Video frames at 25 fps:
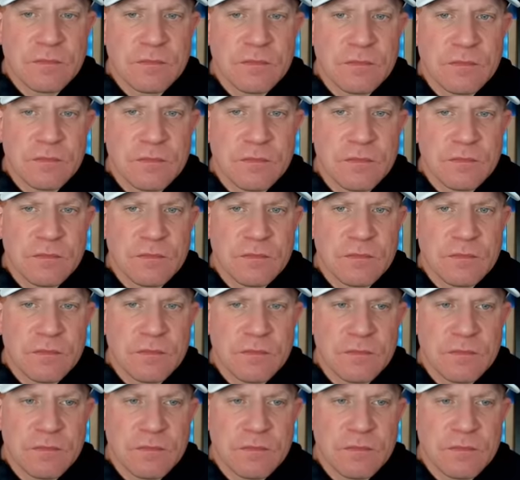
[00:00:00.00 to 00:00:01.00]

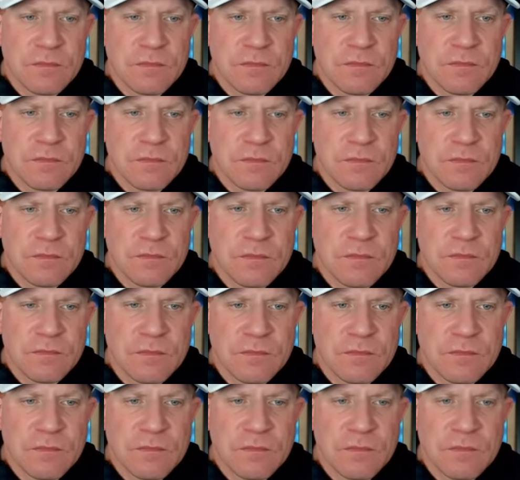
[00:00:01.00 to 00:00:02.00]

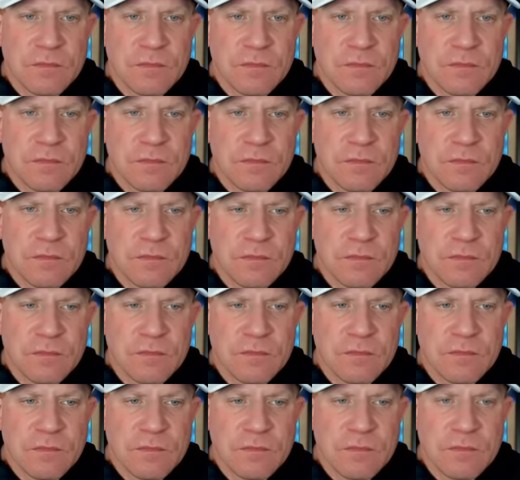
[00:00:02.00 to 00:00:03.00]

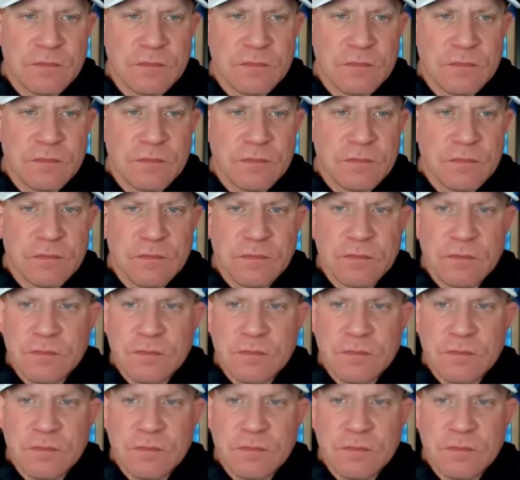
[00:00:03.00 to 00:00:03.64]
No words are spoken by the person on screen.